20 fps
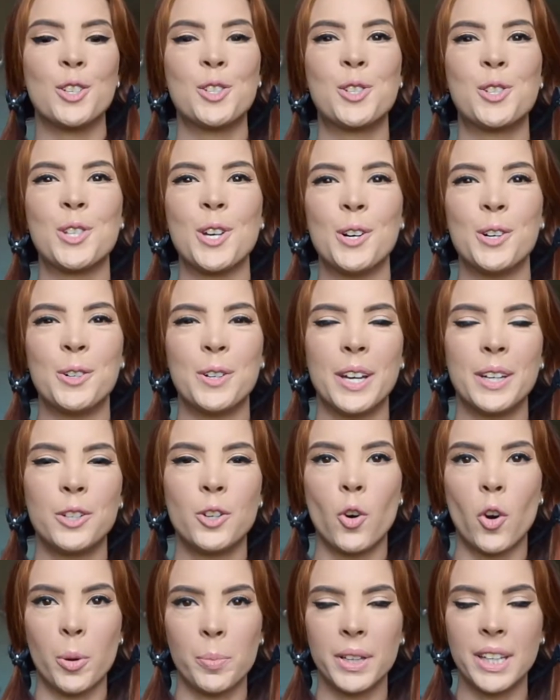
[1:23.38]
So
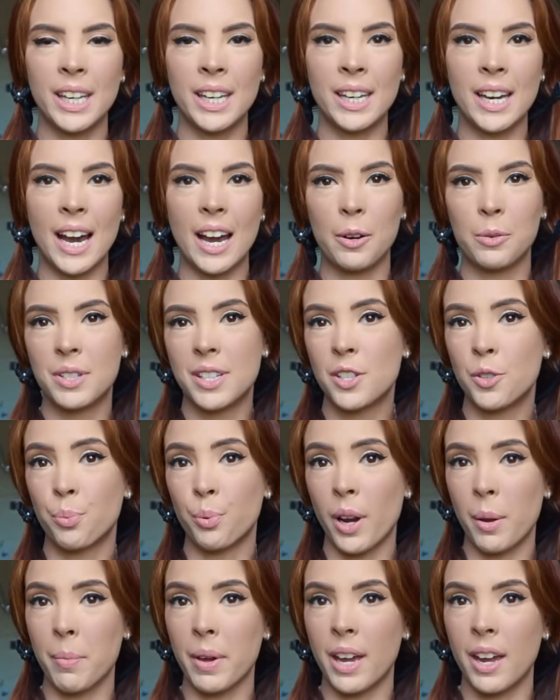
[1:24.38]
normally I would
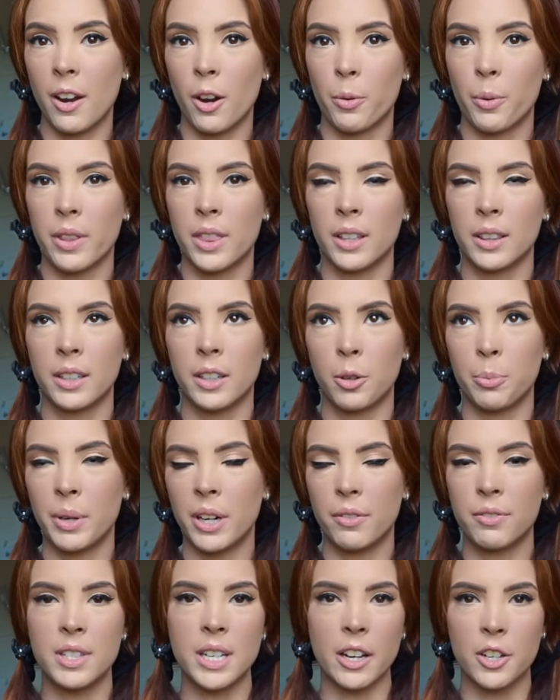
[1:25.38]
spray my hair with a little bit
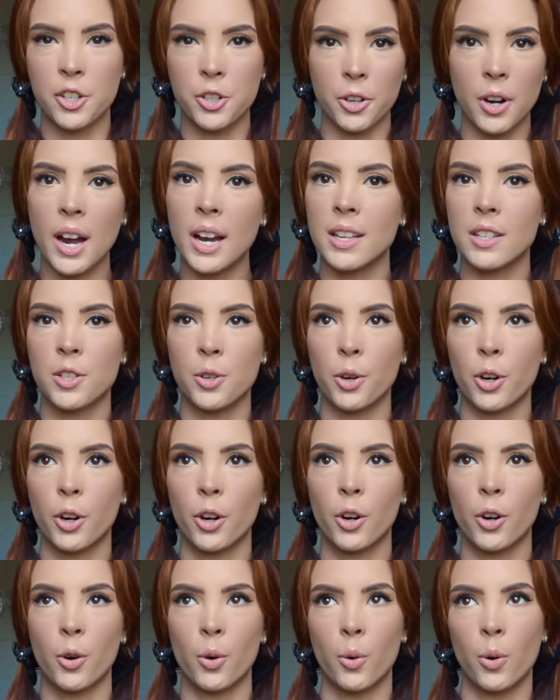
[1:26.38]
of
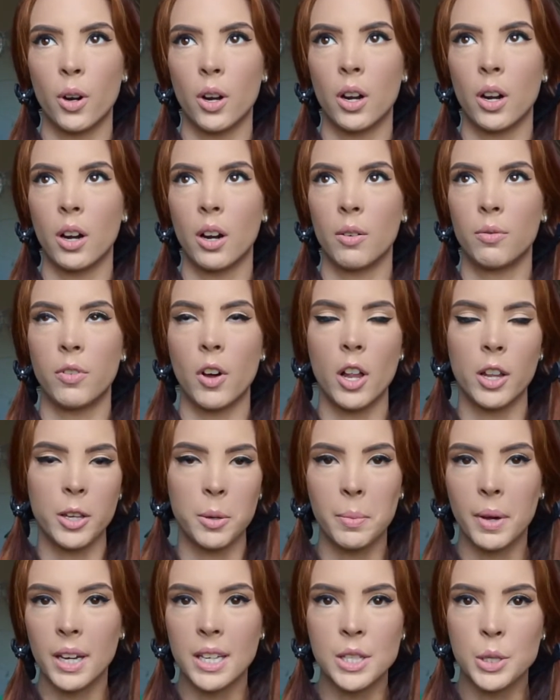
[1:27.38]
texturizer or
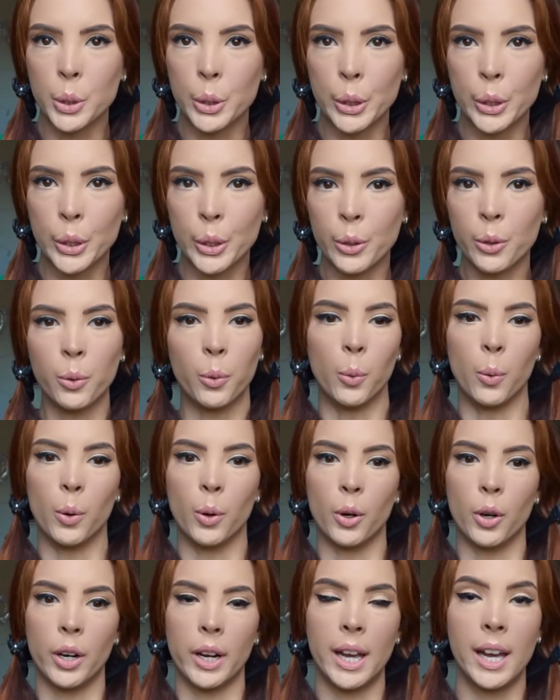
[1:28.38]
volumizer
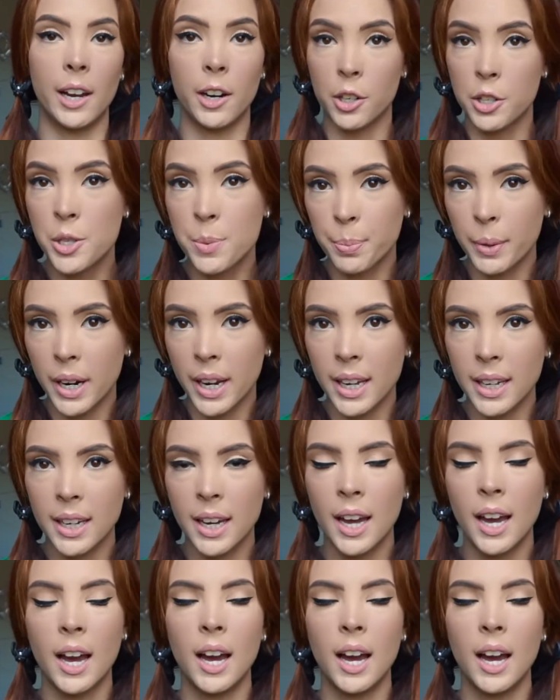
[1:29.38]
or hairspray,